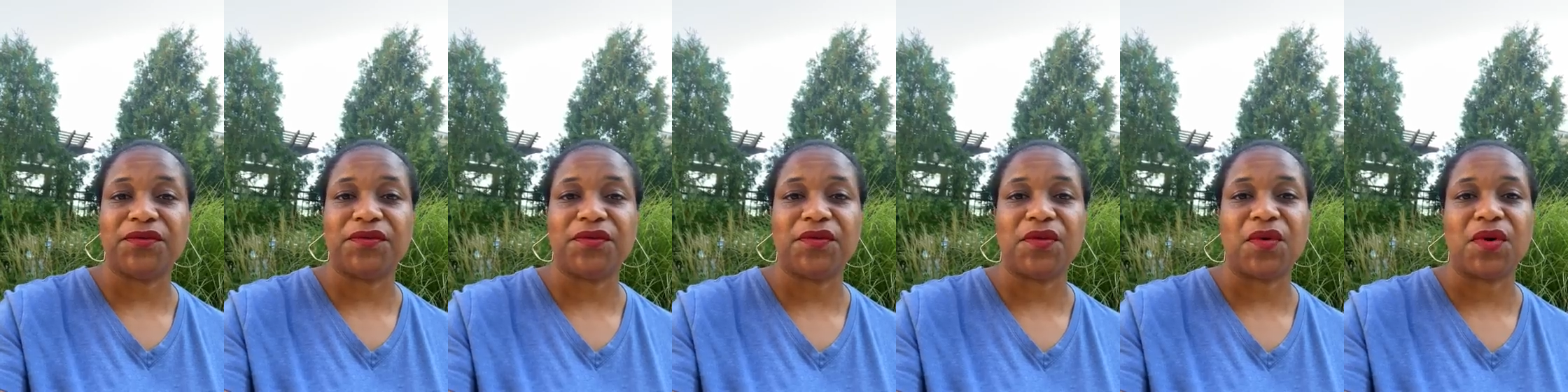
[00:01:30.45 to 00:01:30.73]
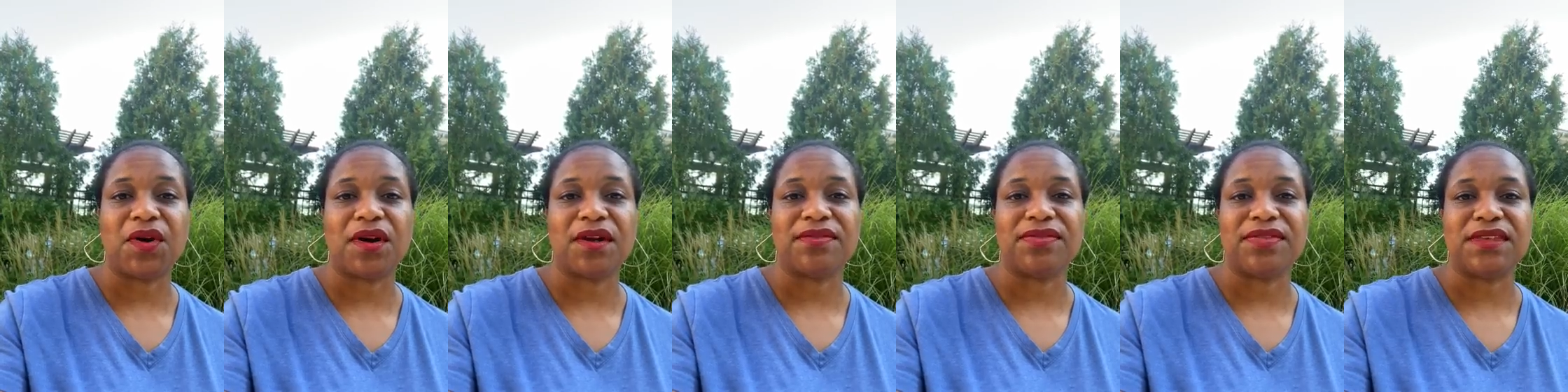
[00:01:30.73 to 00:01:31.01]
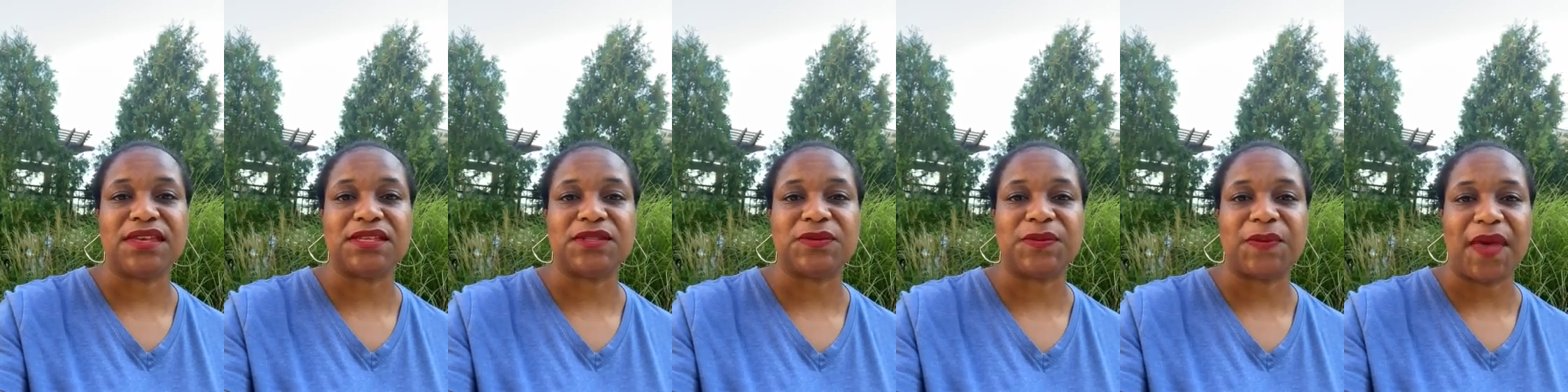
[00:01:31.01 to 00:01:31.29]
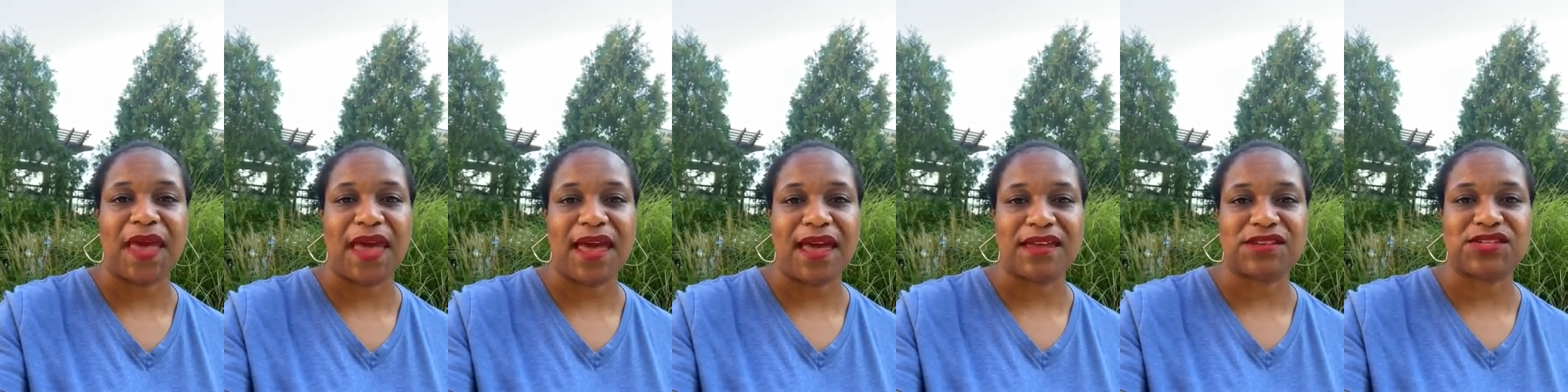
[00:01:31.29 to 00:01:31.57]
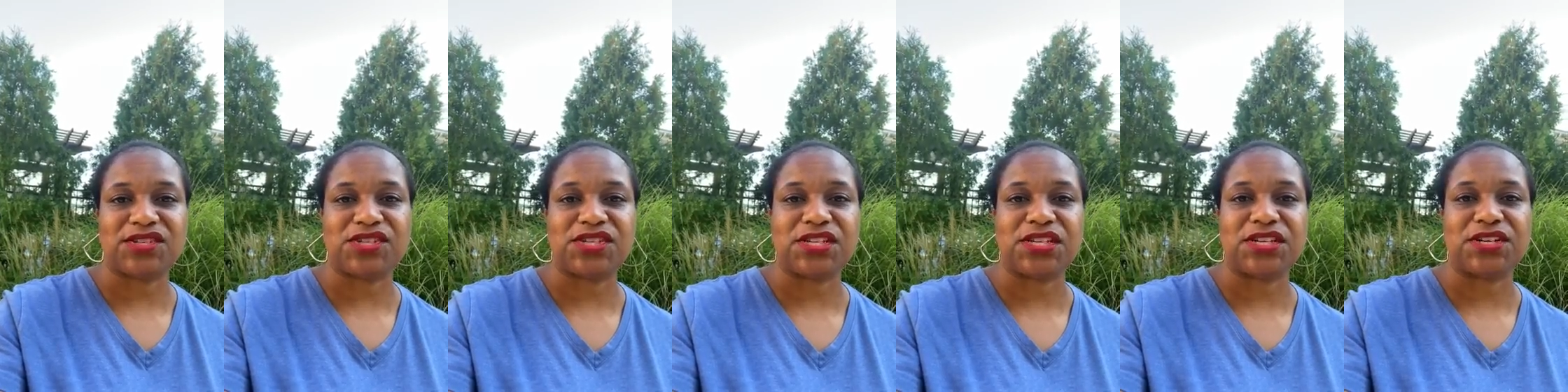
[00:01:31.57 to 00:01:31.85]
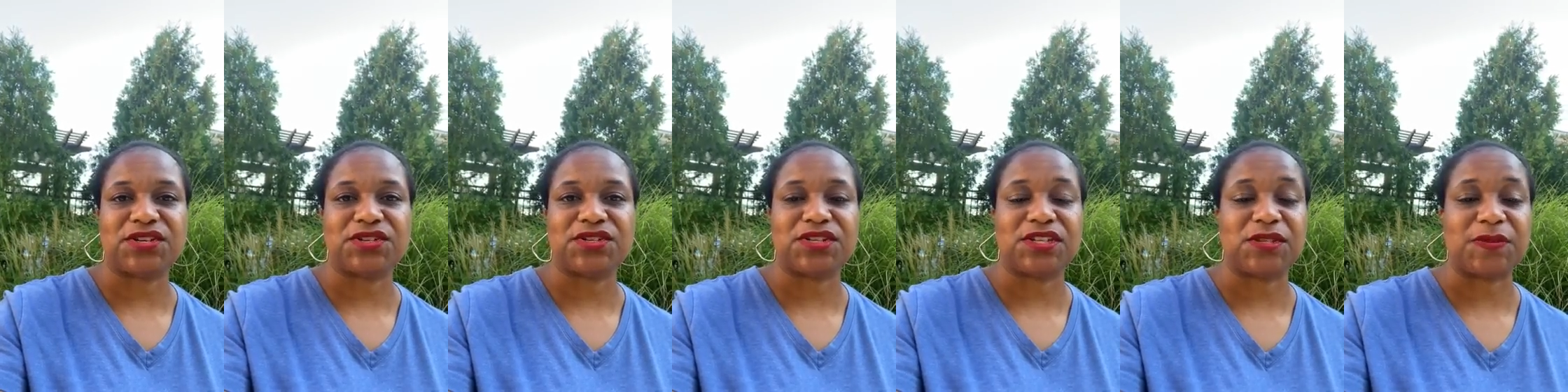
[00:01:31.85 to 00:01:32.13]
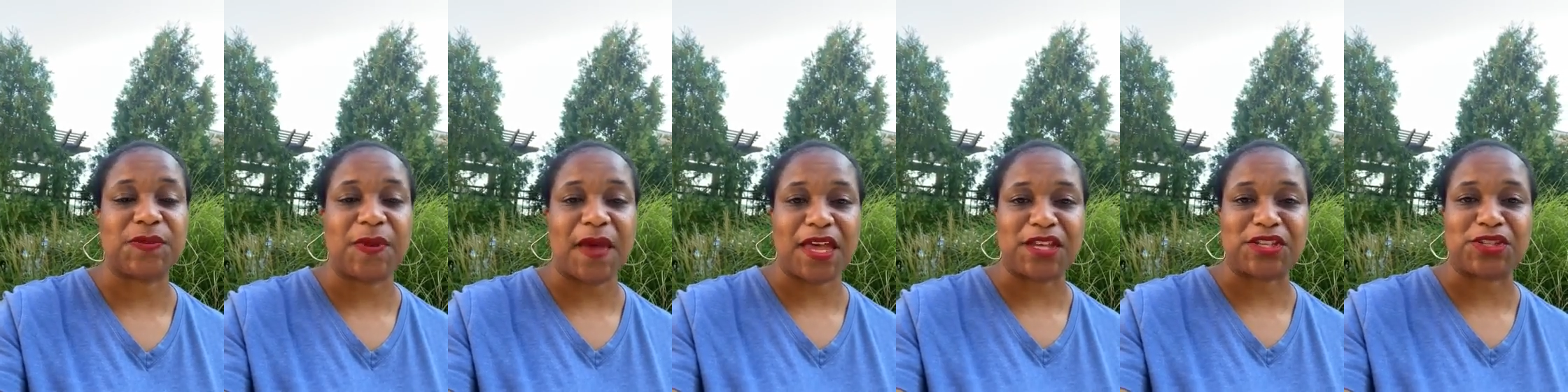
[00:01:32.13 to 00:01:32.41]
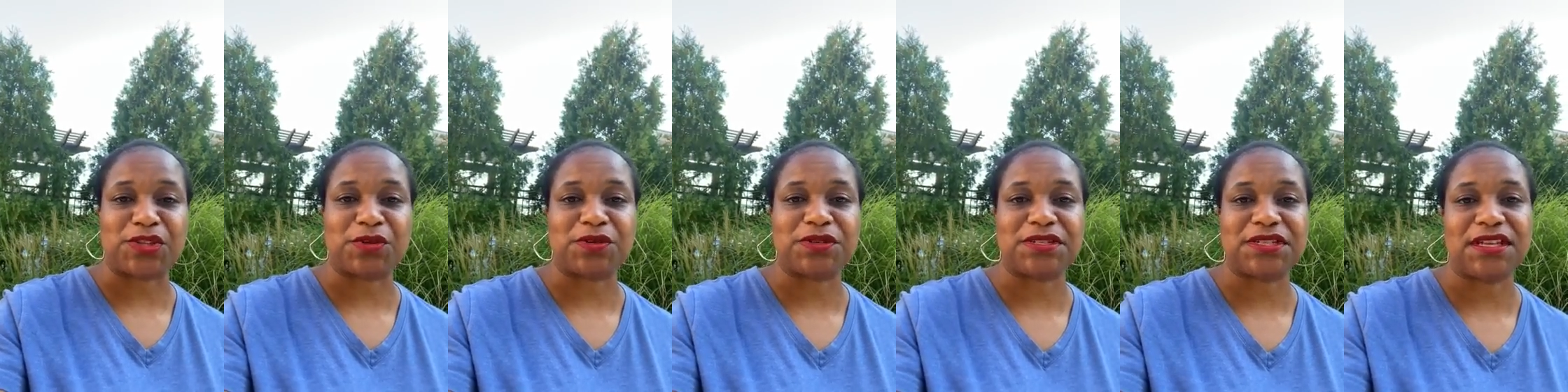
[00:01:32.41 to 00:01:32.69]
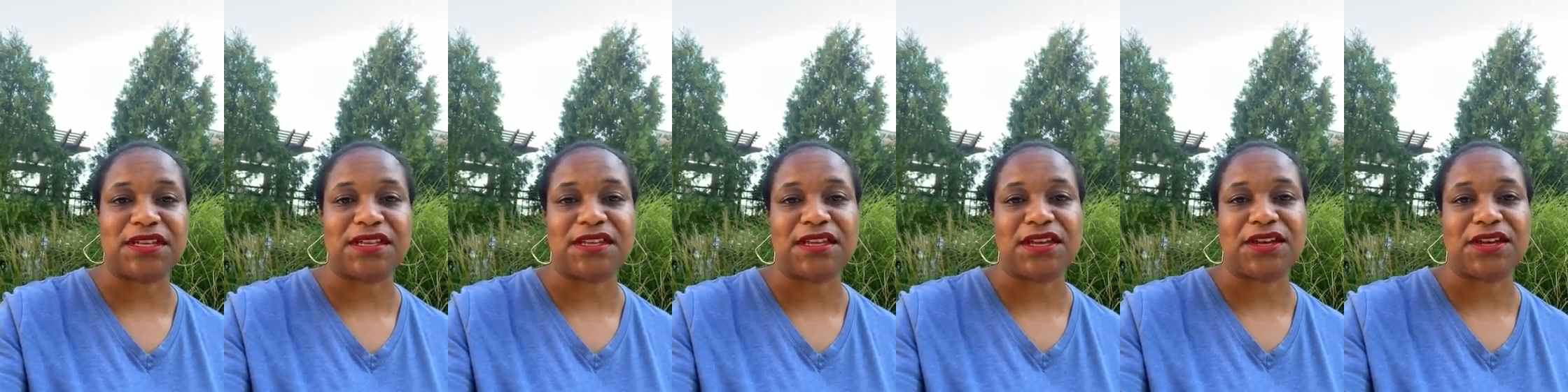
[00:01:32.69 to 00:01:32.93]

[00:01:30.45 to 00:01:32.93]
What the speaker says: for these past years, these past 13